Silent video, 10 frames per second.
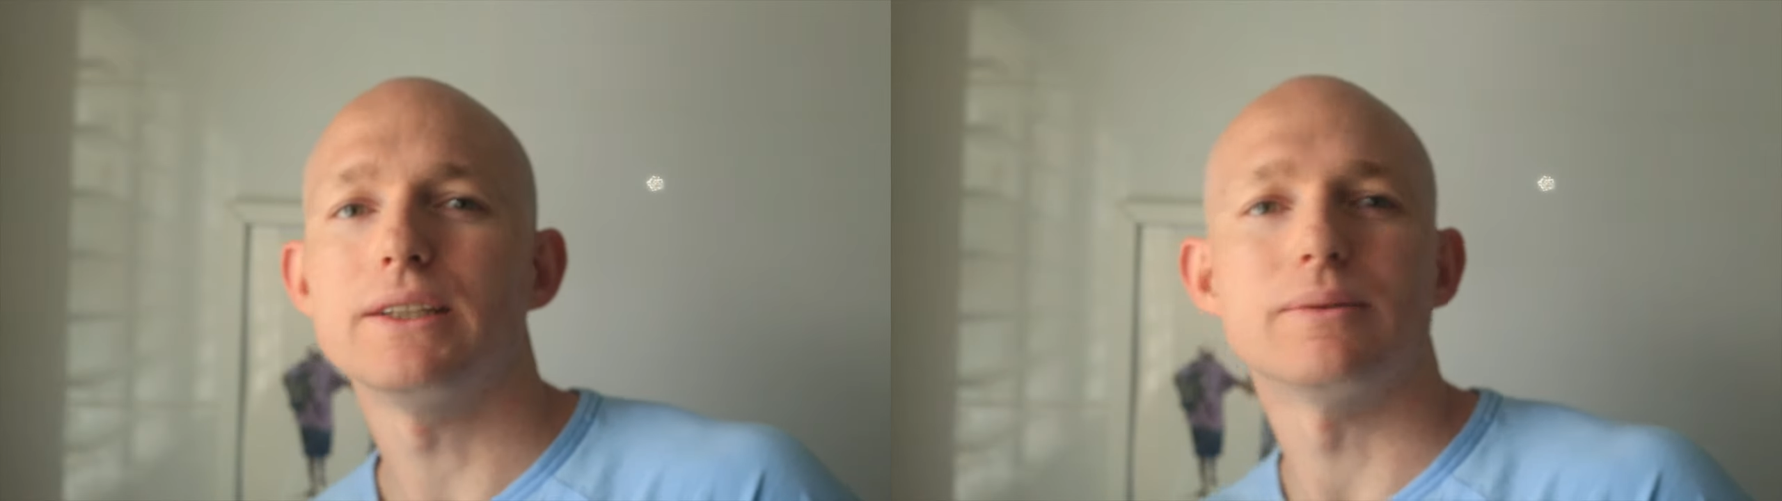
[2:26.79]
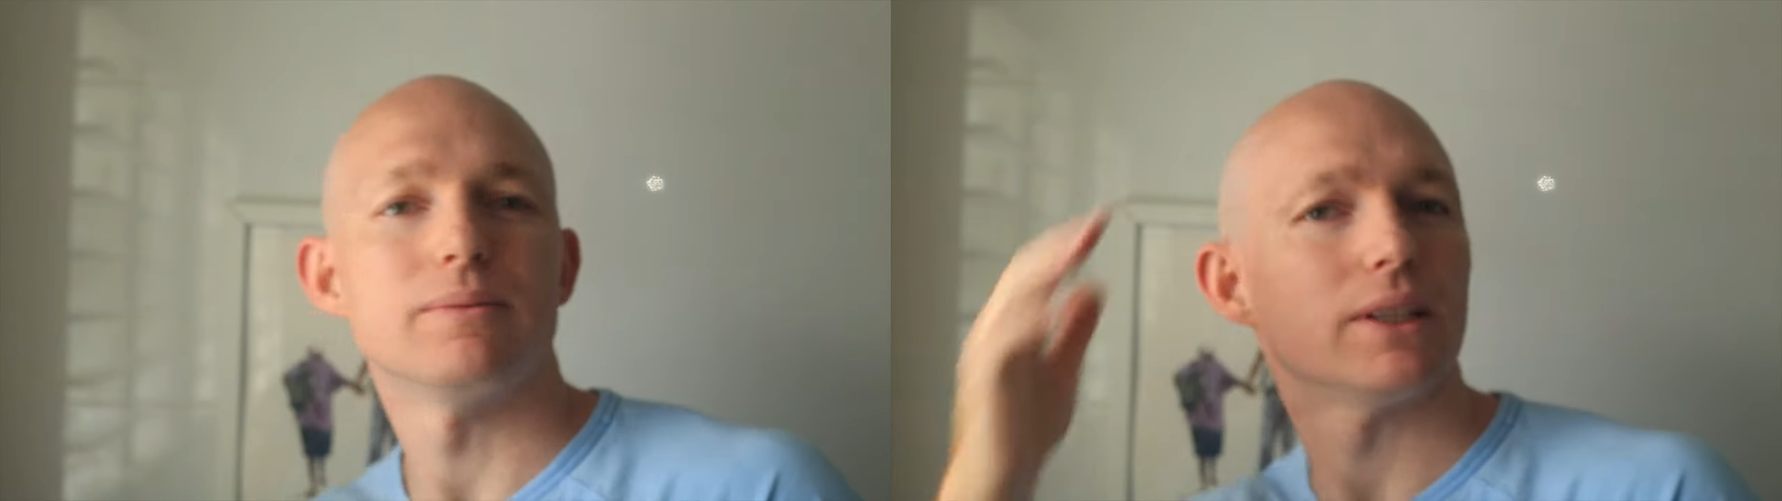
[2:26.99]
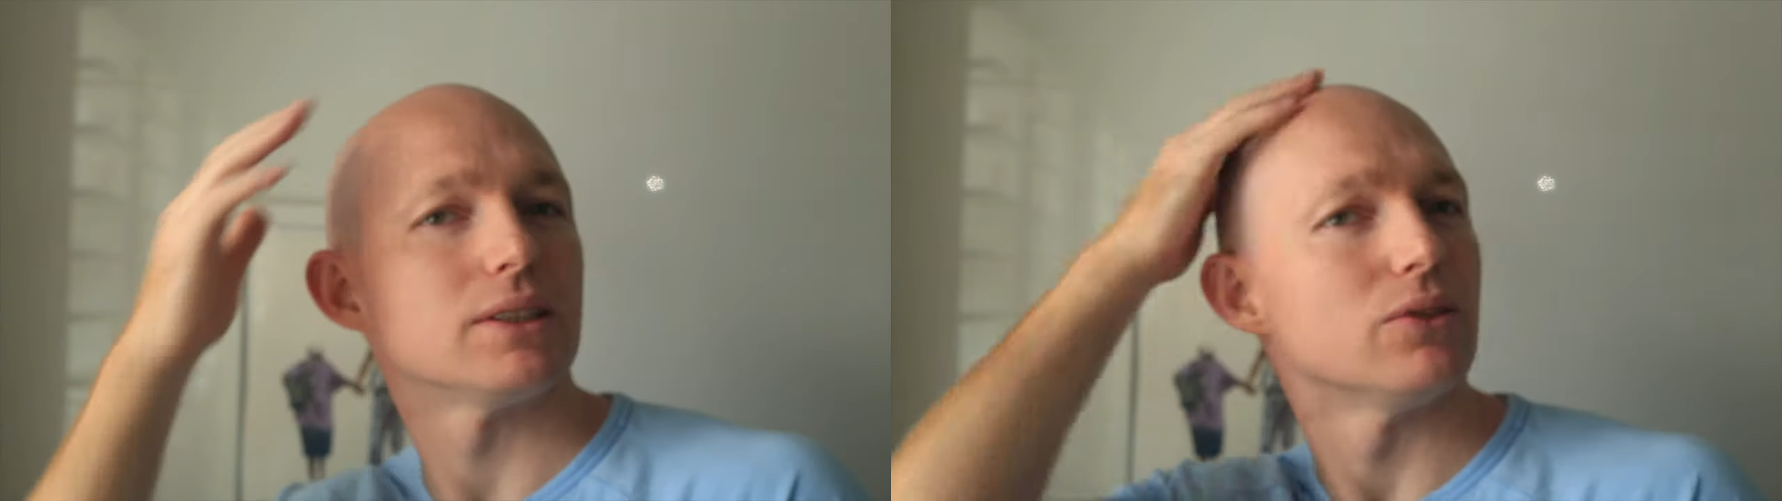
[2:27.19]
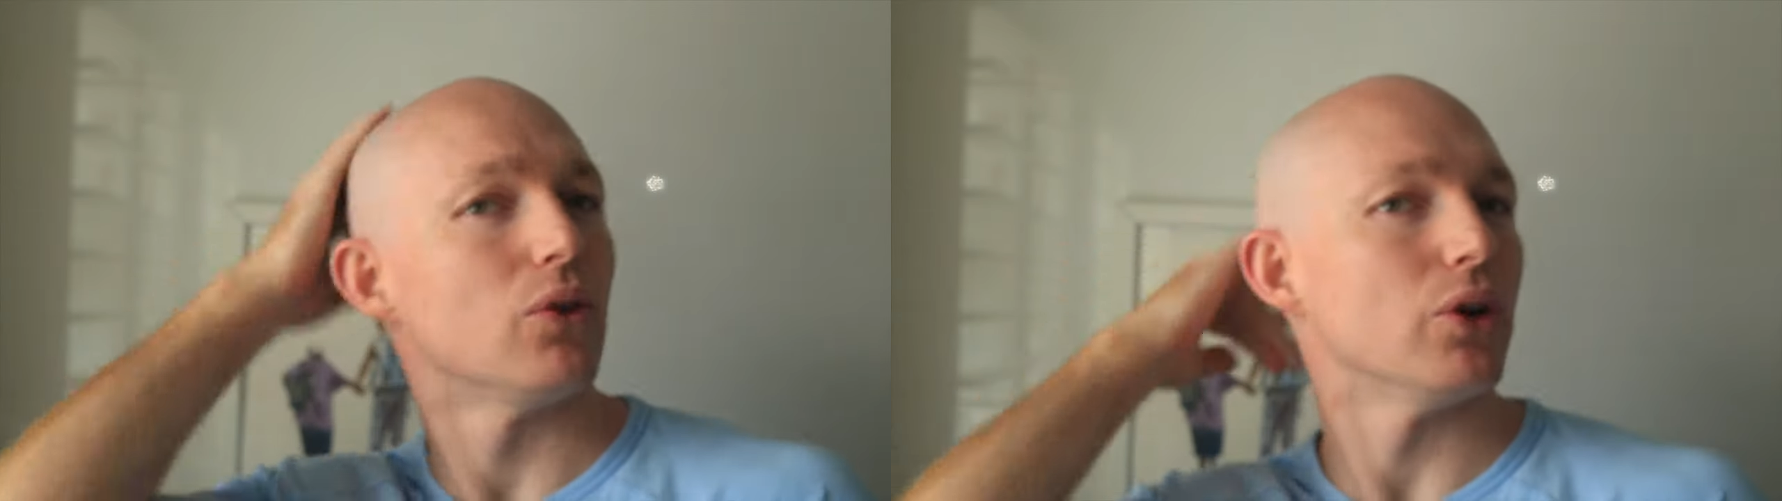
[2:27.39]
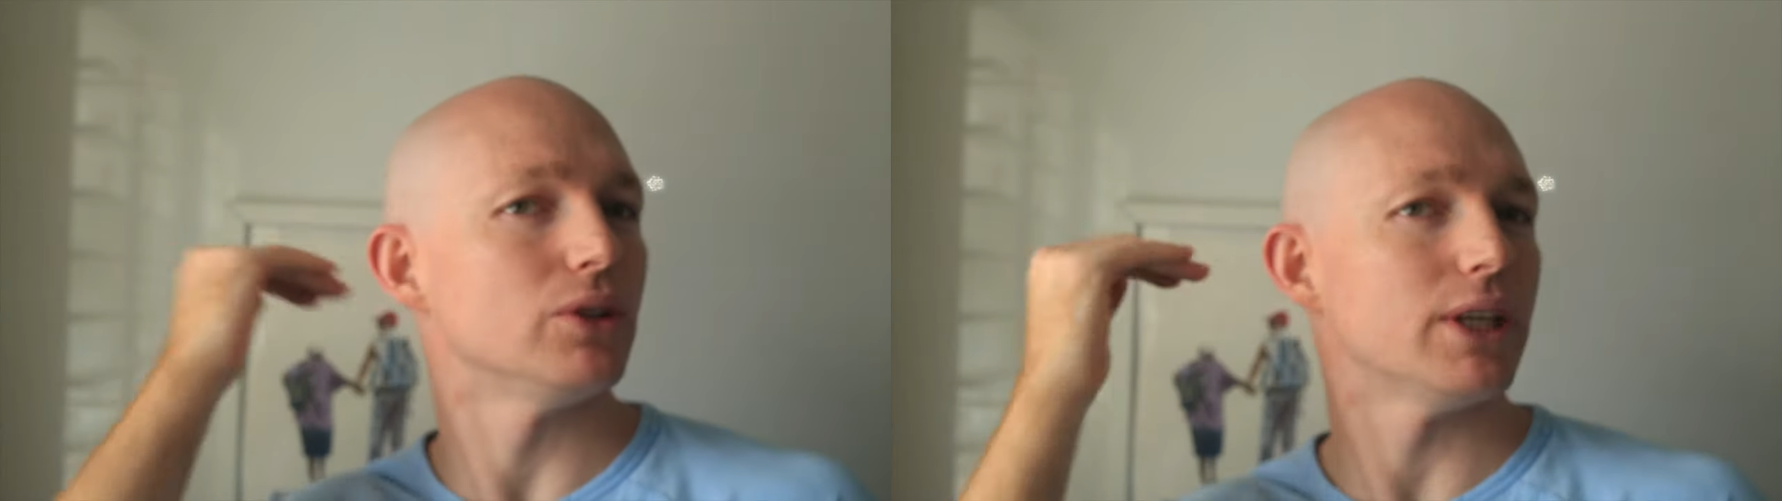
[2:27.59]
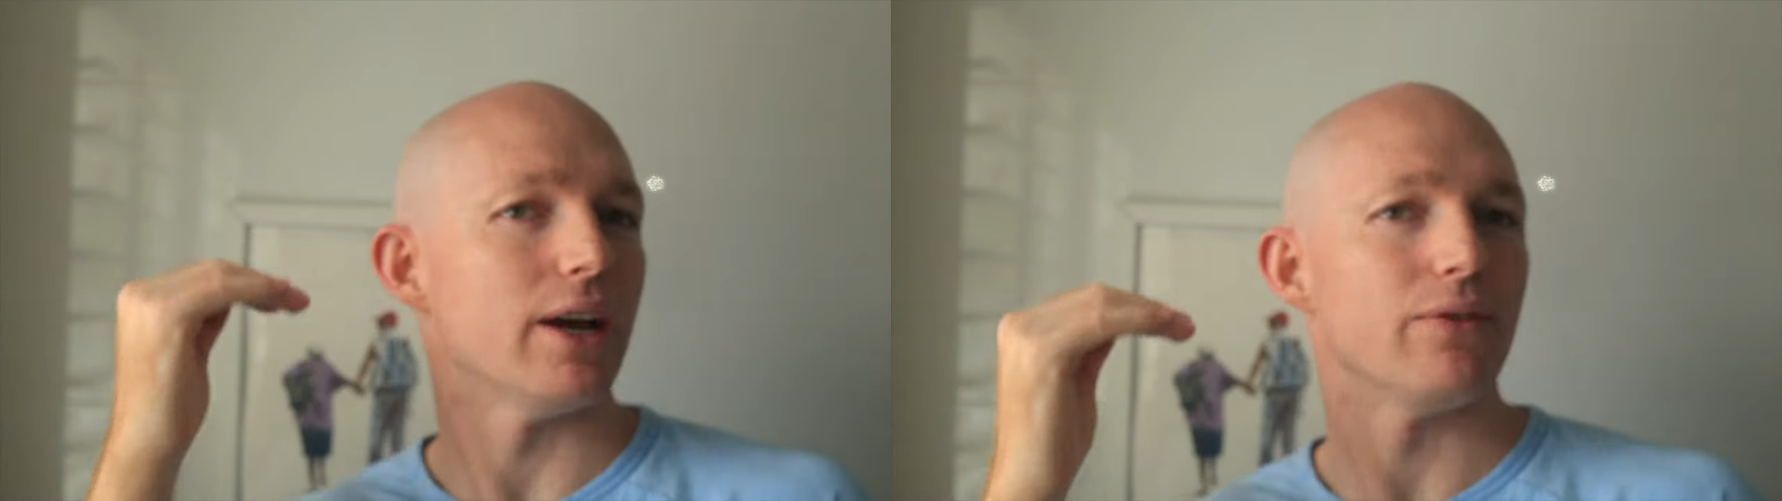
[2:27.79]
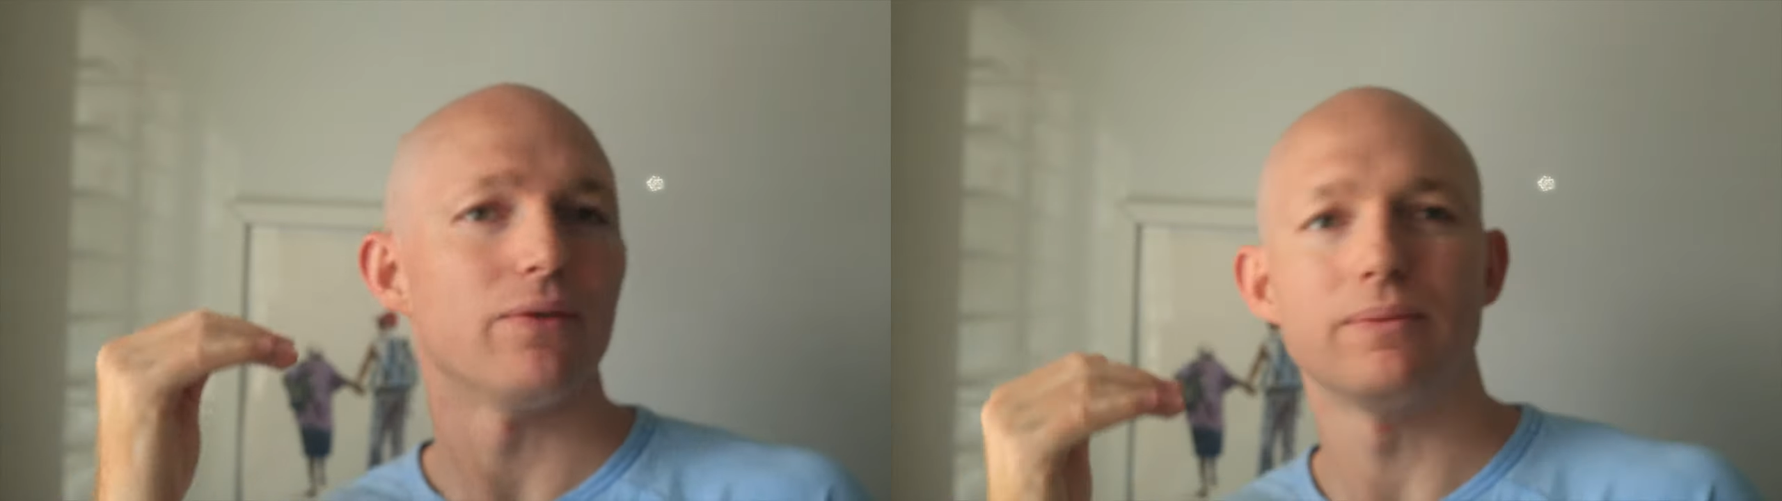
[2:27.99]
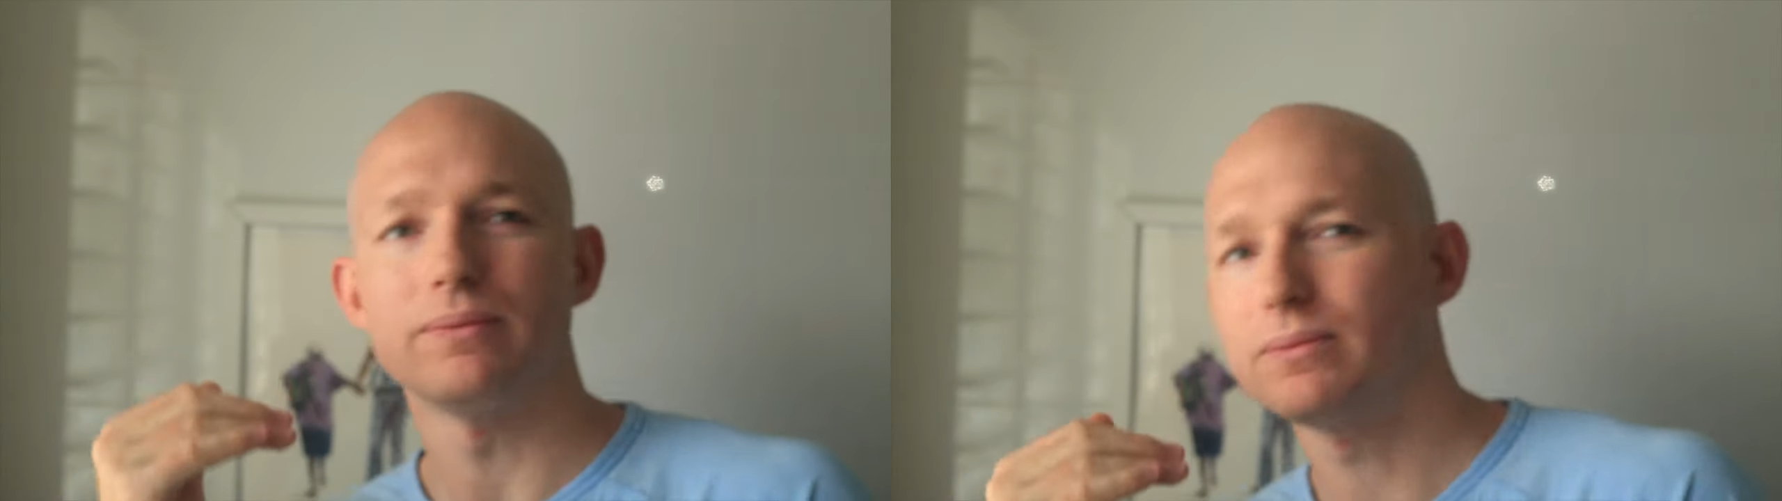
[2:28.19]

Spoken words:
it. That's the foil shave.